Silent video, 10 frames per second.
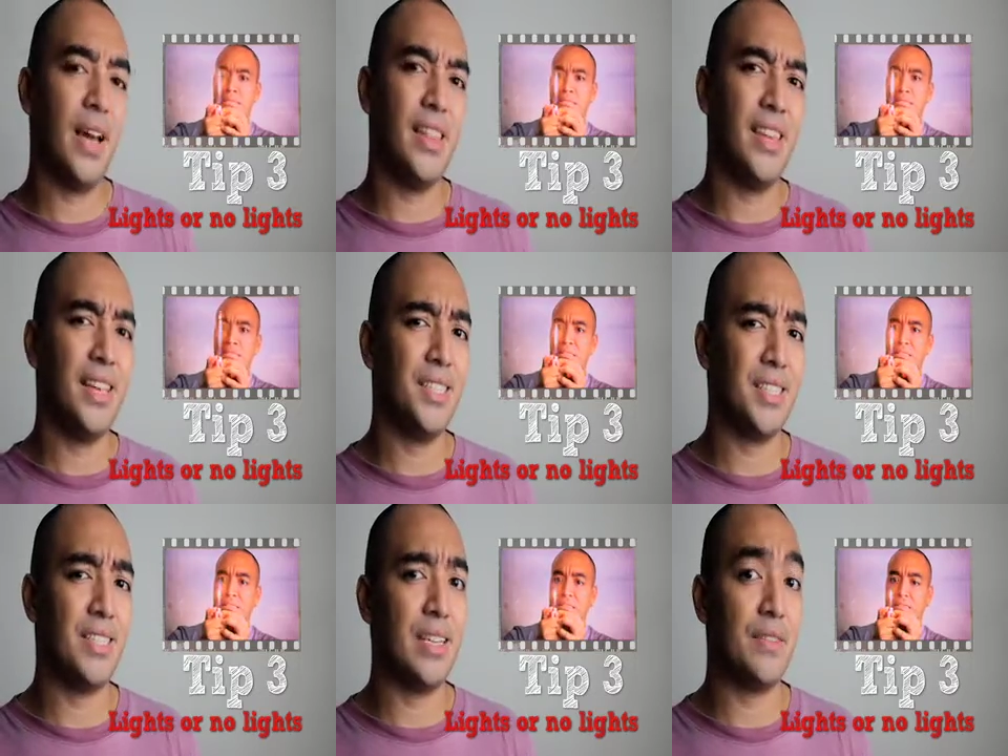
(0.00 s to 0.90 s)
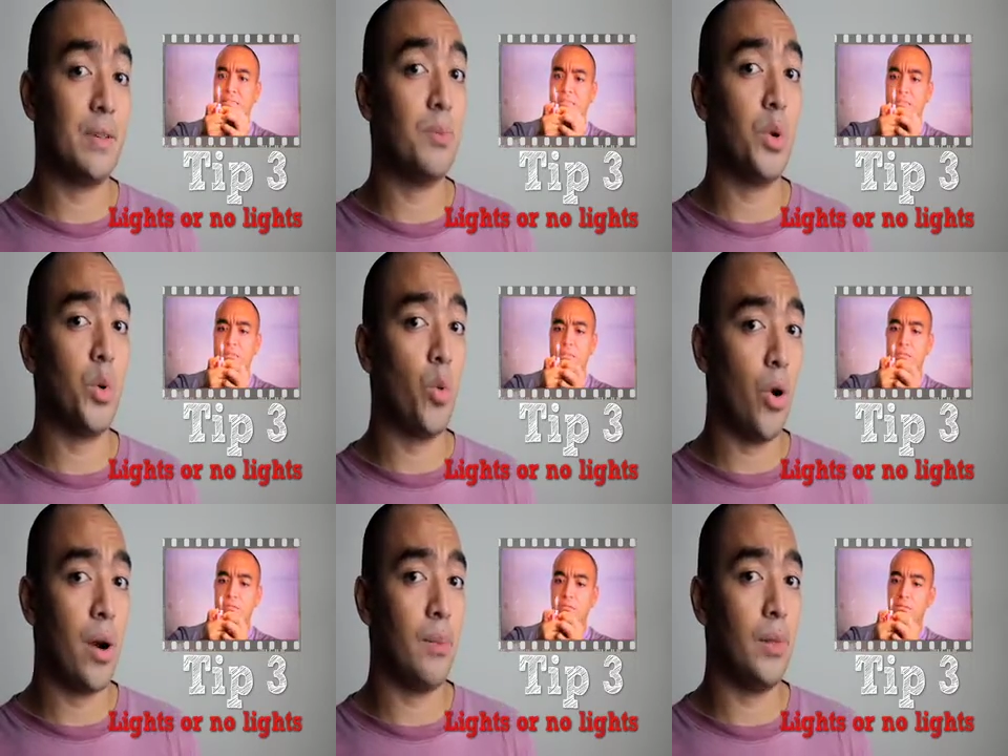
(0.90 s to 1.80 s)
I think it just gives a more
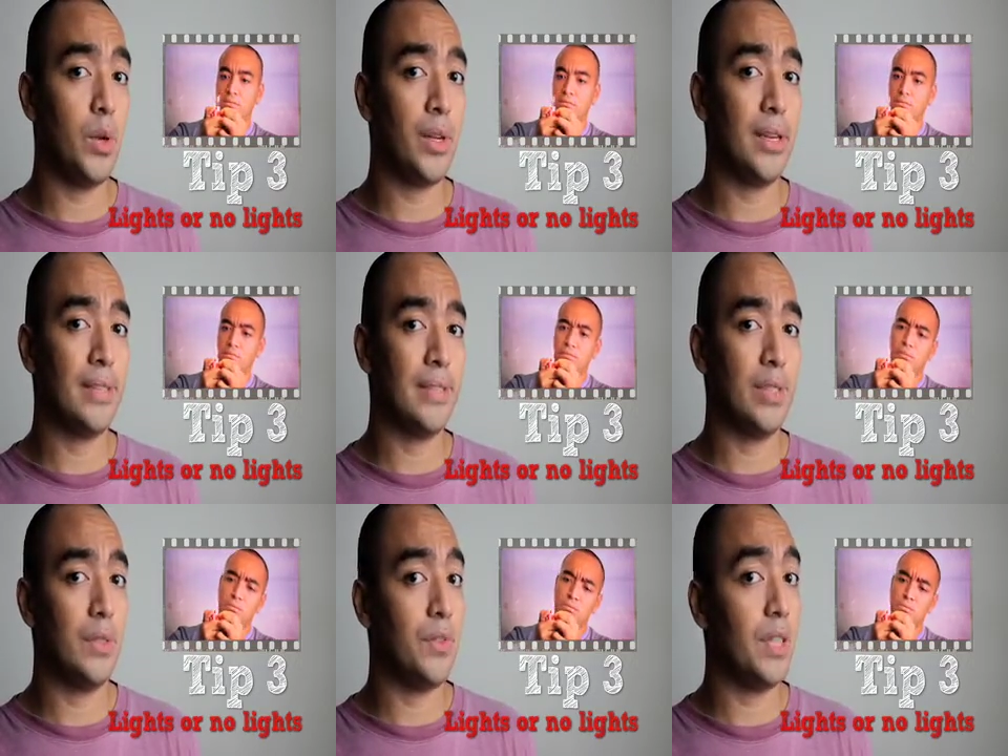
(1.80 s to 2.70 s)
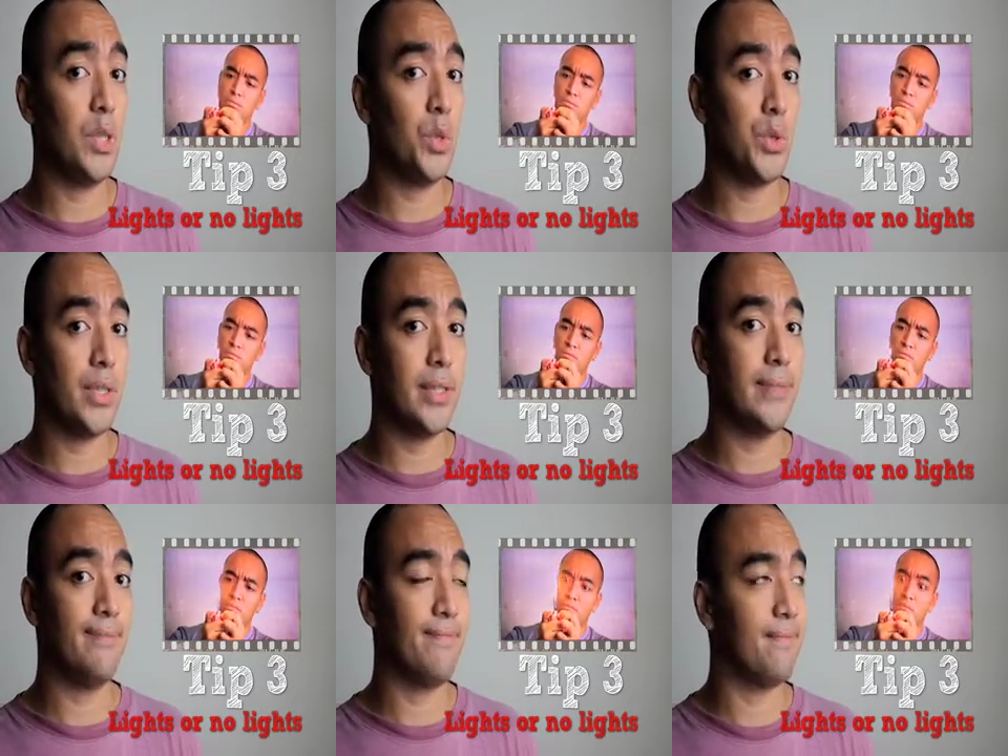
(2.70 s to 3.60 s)
warm look to the videos
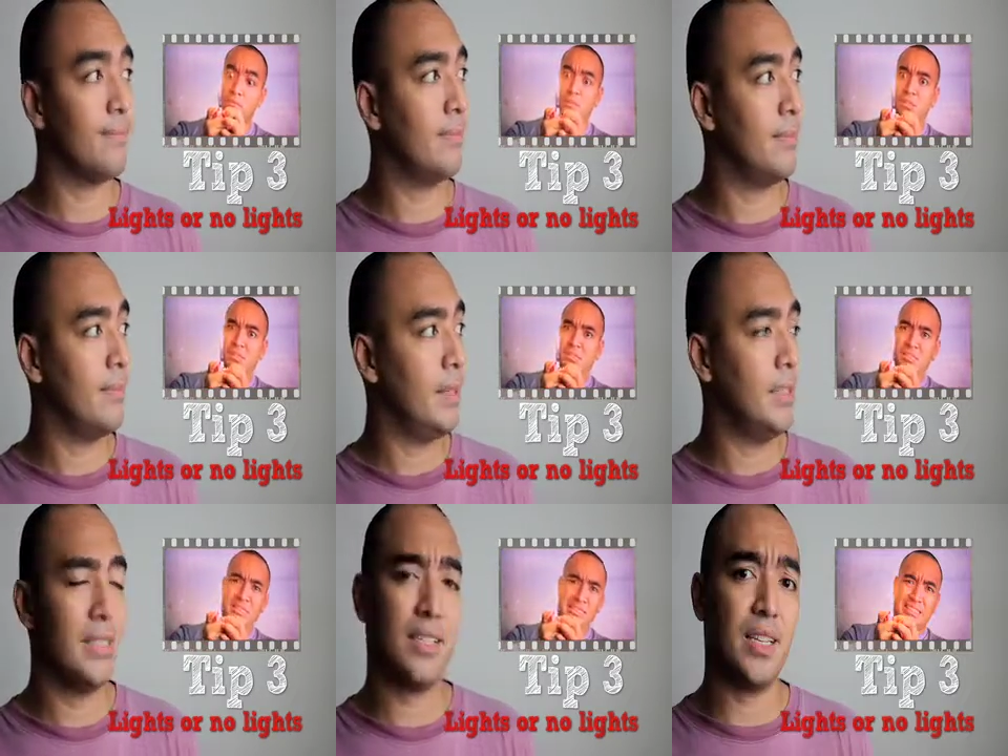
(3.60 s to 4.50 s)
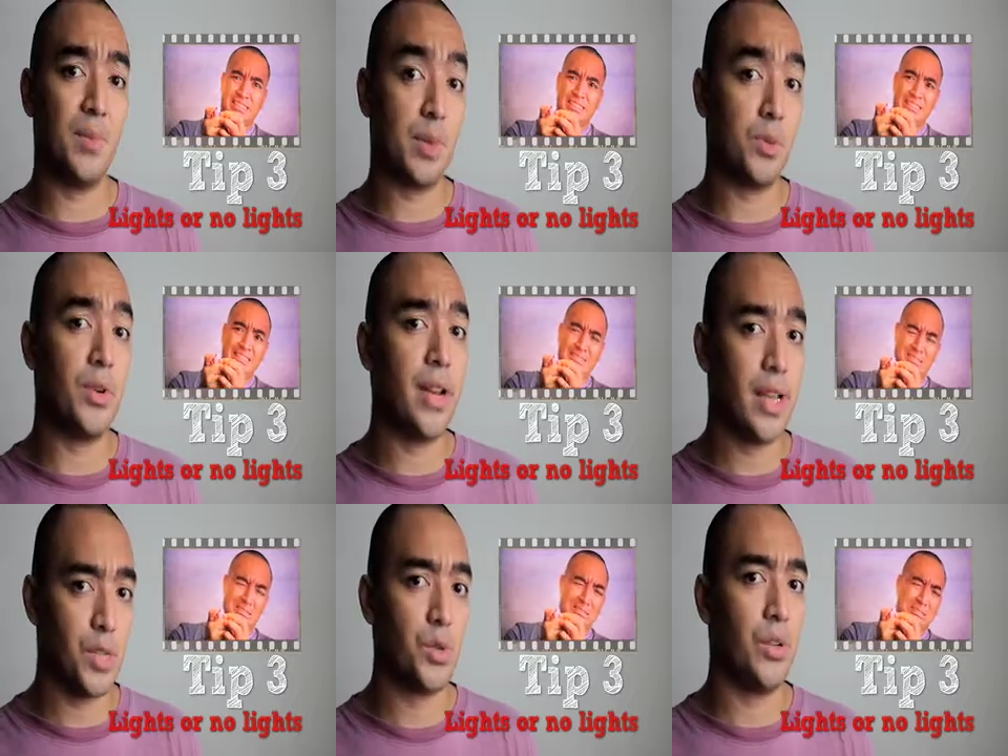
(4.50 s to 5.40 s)
and just comes more
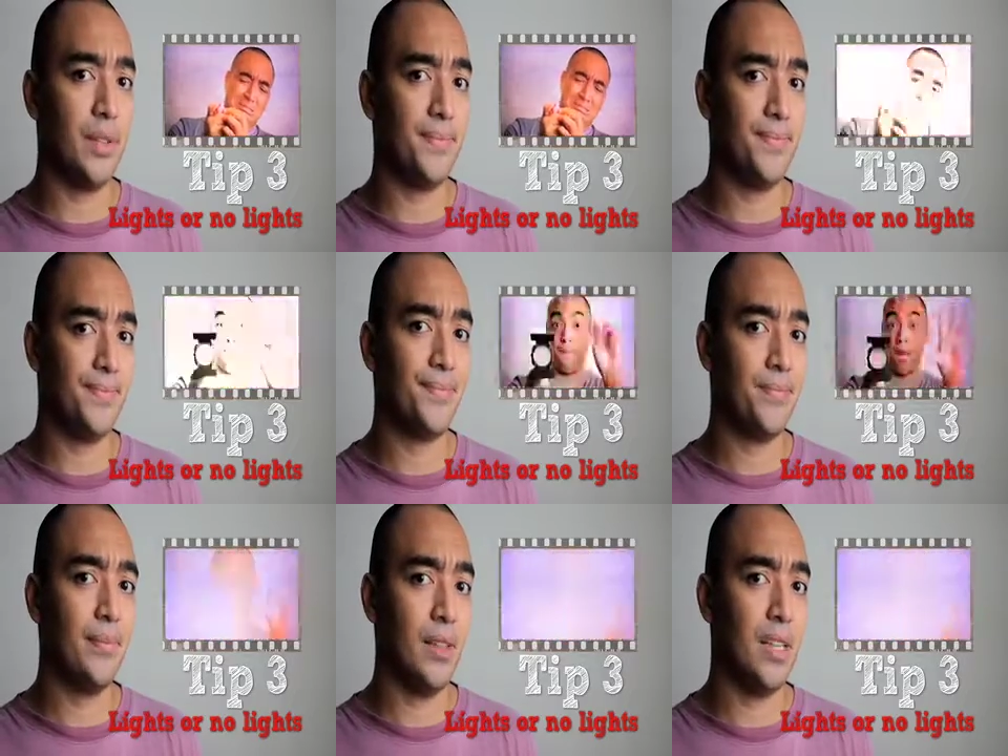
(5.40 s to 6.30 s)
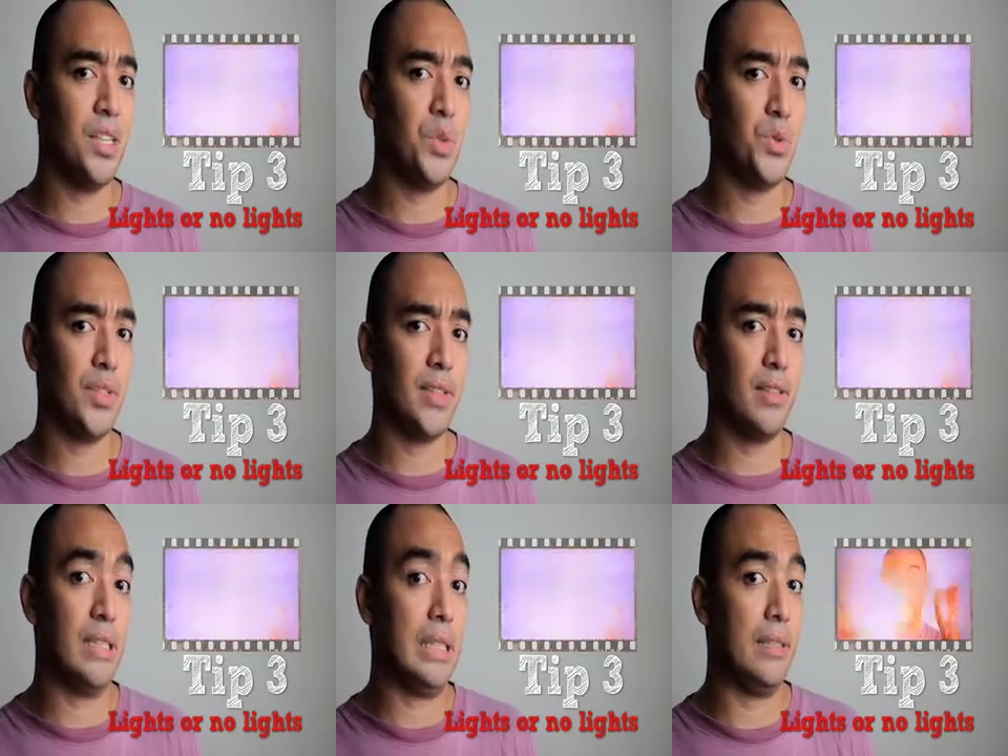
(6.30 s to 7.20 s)
natural than using
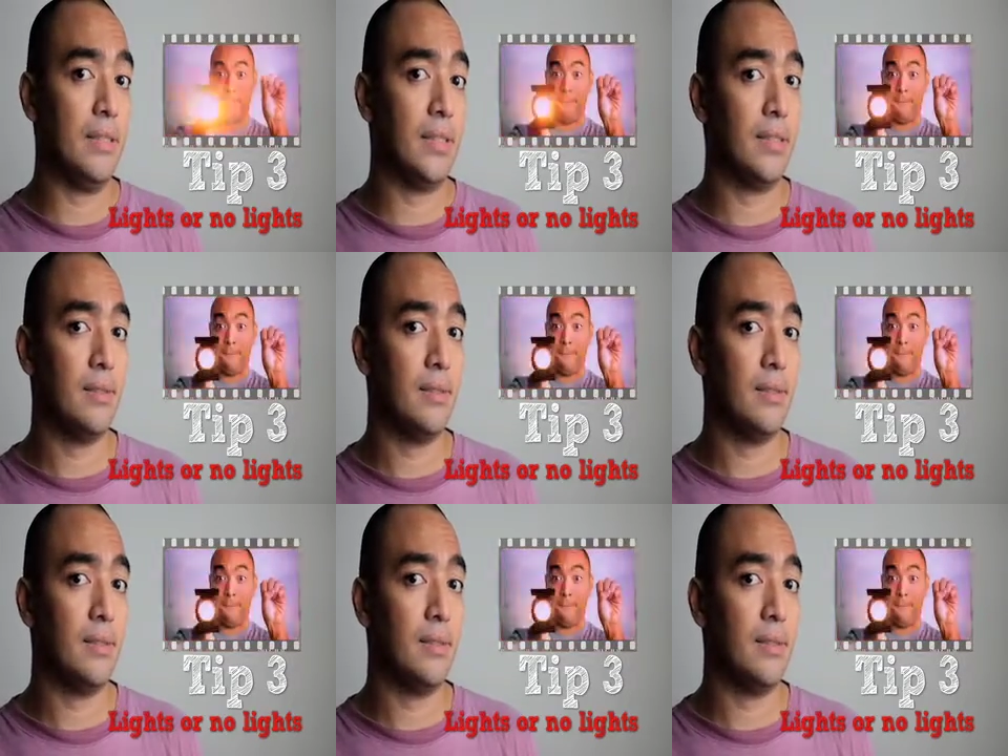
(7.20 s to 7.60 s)
the